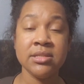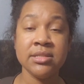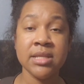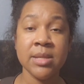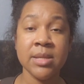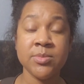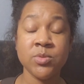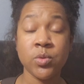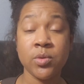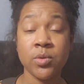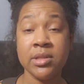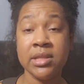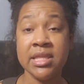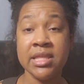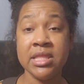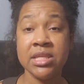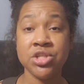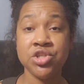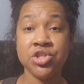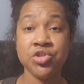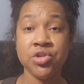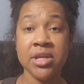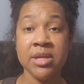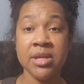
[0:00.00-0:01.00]
subsequently
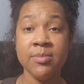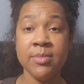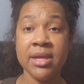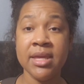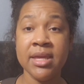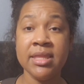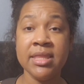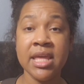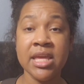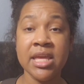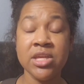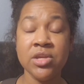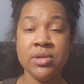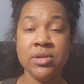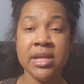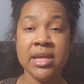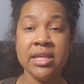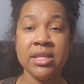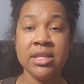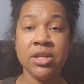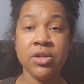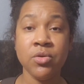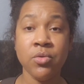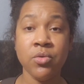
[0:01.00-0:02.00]
the treatment that you
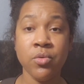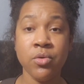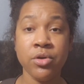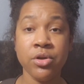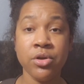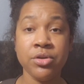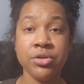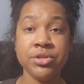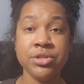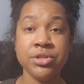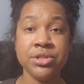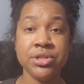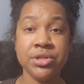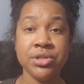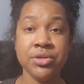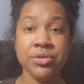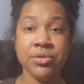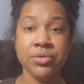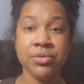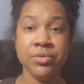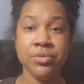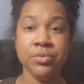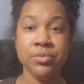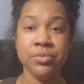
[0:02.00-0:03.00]
need in order
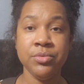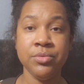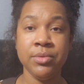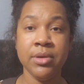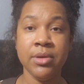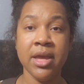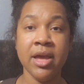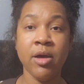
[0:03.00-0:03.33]
to